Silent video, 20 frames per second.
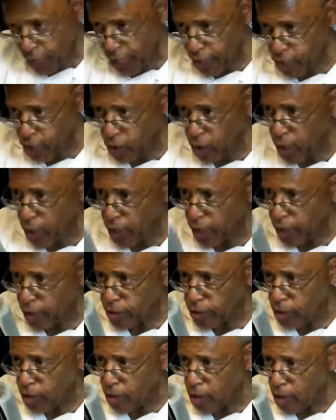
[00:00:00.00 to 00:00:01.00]
I taught
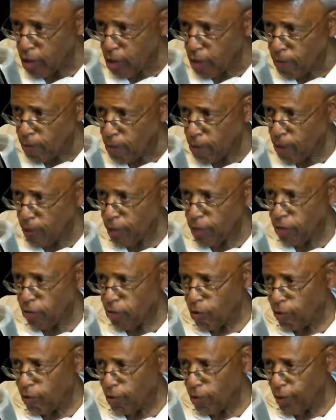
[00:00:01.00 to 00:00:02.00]
it, but by the
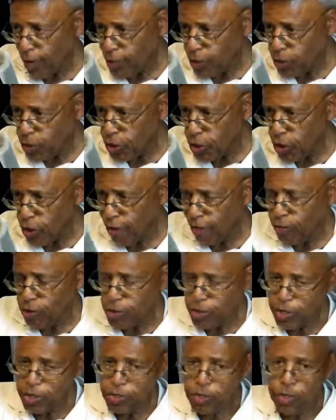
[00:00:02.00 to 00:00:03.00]
revelation of
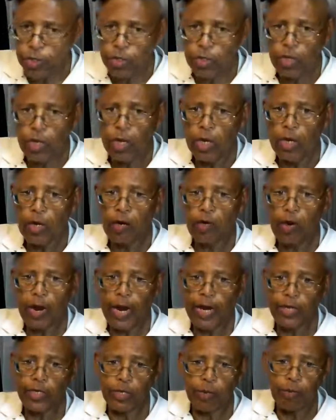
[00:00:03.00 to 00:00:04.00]
Jesus
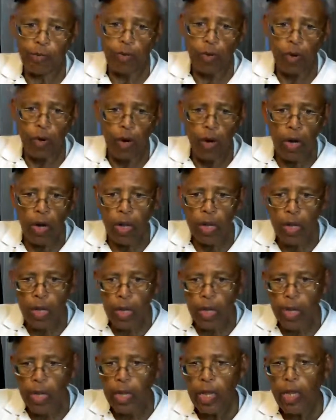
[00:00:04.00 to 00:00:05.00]
Christ.
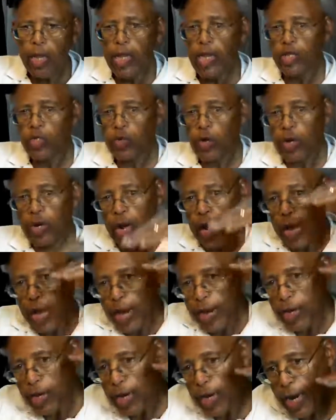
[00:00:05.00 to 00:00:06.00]
Paul is on a
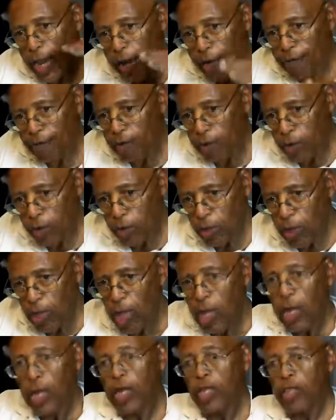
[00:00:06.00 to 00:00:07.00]
higher level
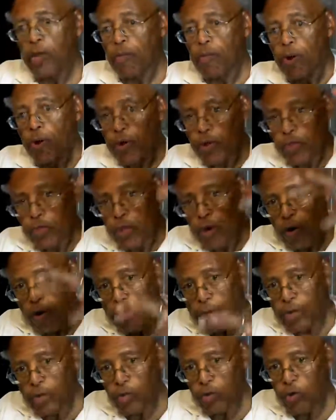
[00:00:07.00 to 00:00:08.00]
in the
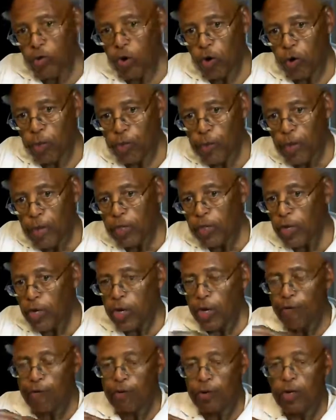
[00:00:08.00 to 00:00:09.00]
Prototokos group
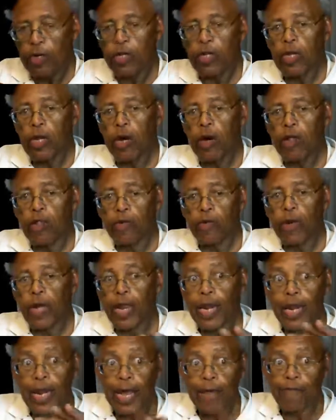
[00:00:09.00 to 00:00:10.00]
than even the other
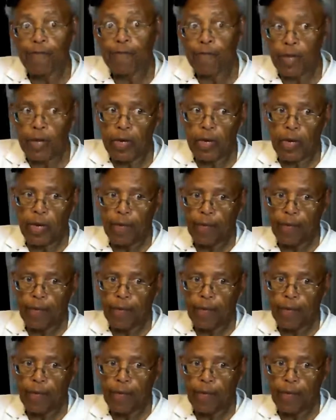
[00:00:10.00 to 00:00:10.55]
11.